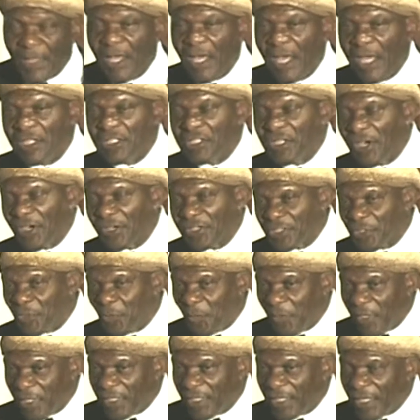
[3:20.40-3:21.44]
I talked to
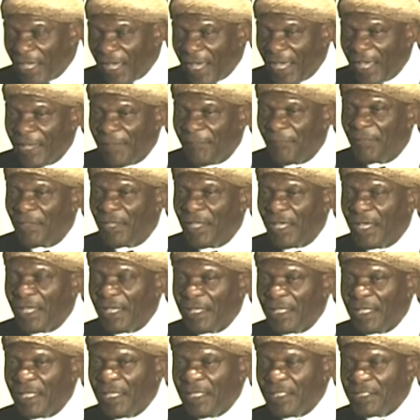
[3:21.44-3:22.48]
one guy,
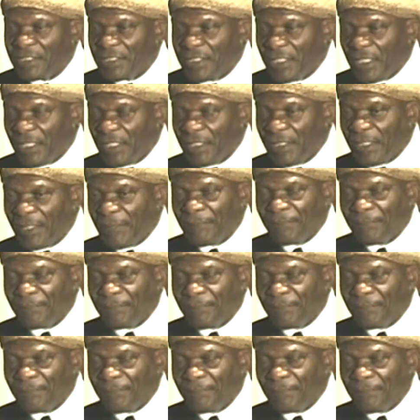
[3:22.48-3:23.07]
and he said,